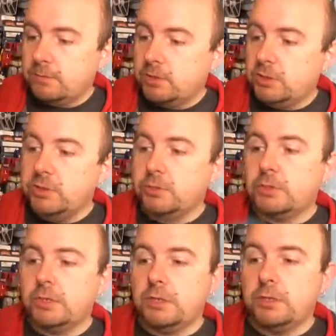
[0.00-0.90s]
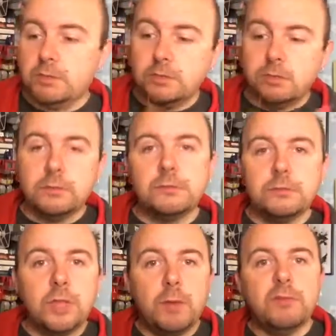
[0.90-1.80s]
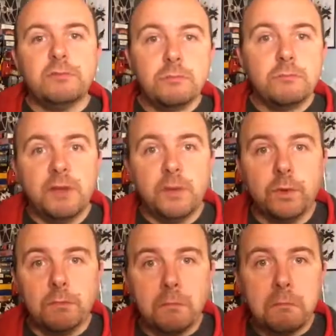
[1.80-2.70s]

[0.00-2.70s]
usually used to the normal red one.